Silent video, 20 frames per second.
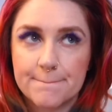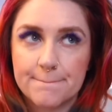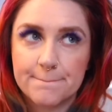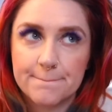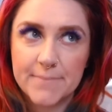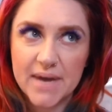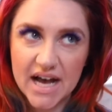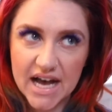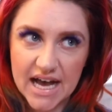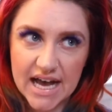
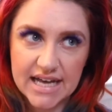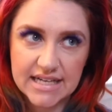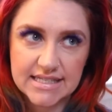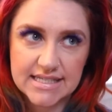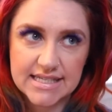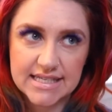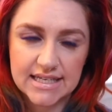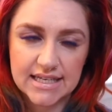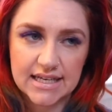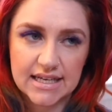
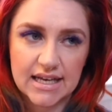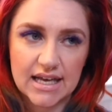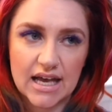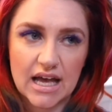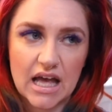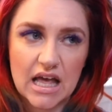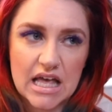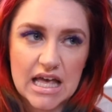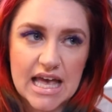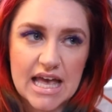but
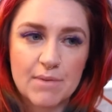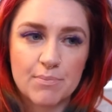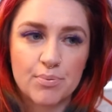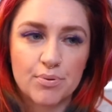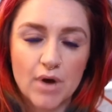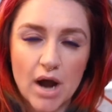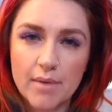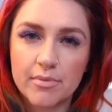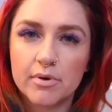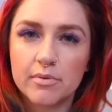it
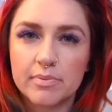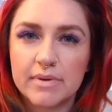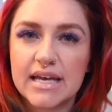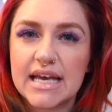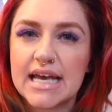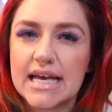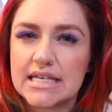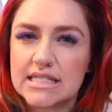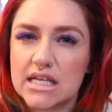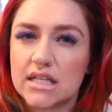
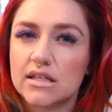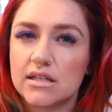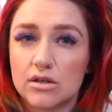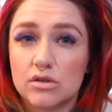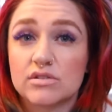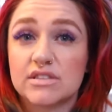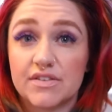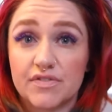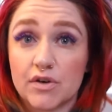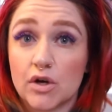probably is a
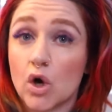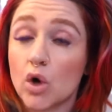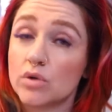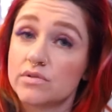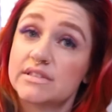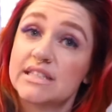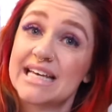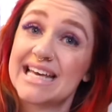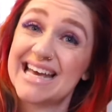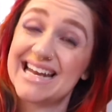little
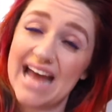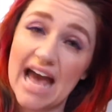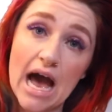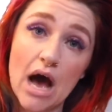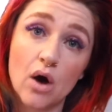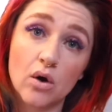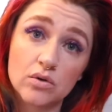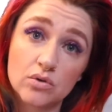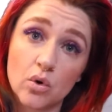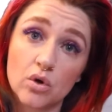difficult to get
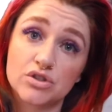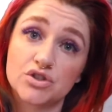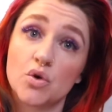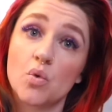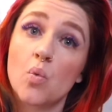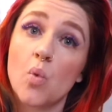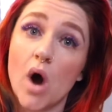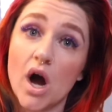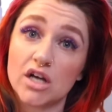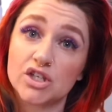out or to
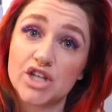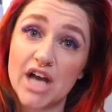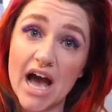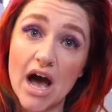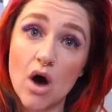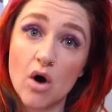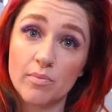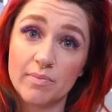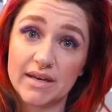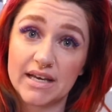wash
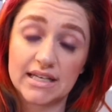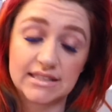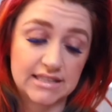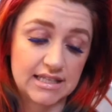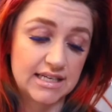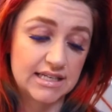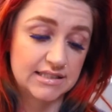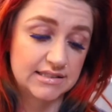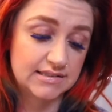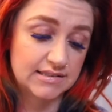out because
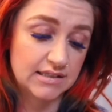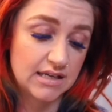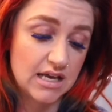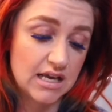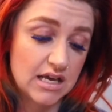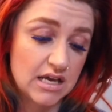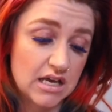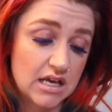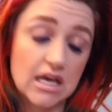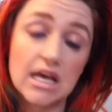
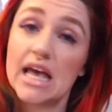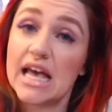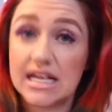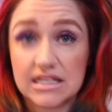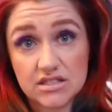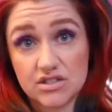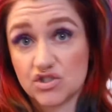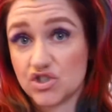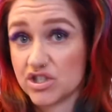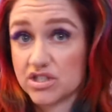
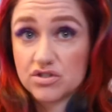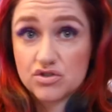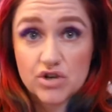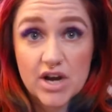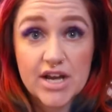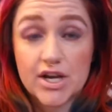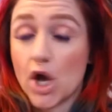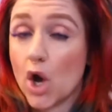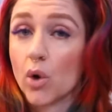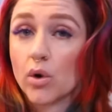it's just
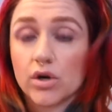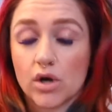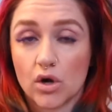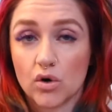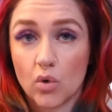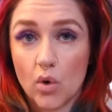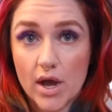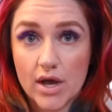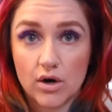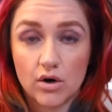straight
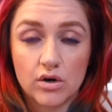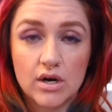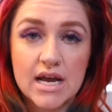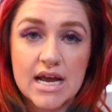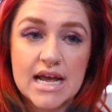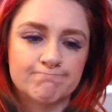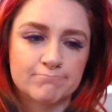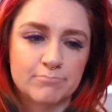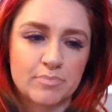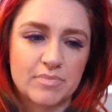coconut oil.
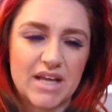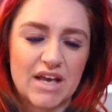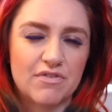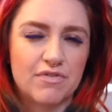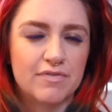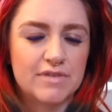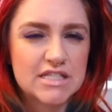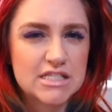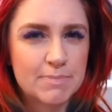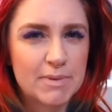
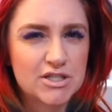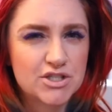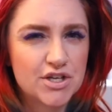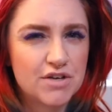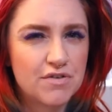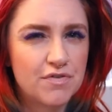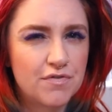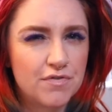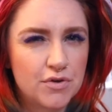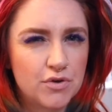
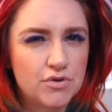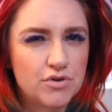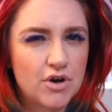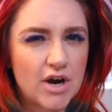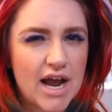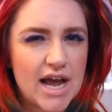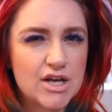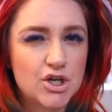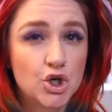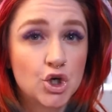Especially food
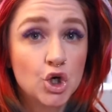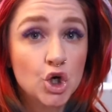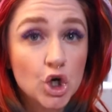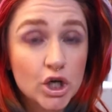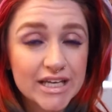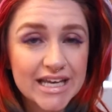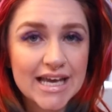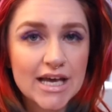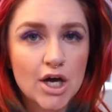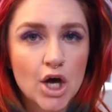grade
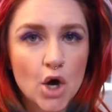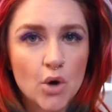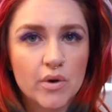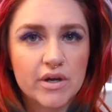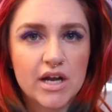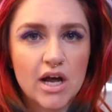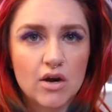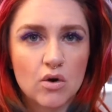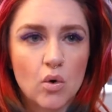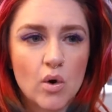cooking
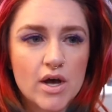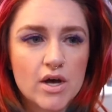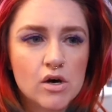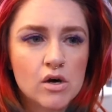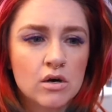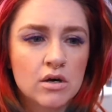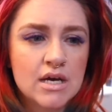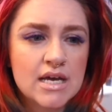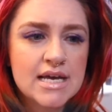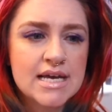coconut
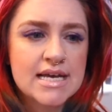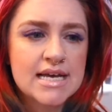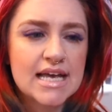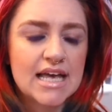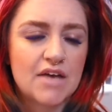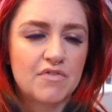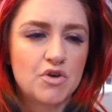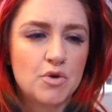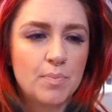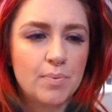oil,
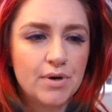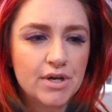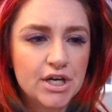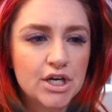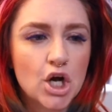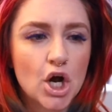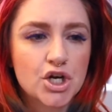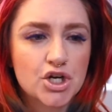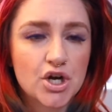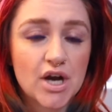if you put
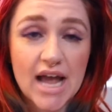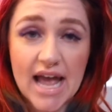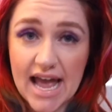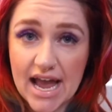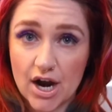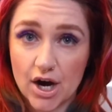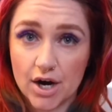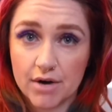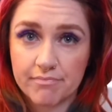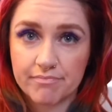it on your
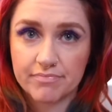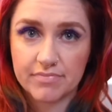hair,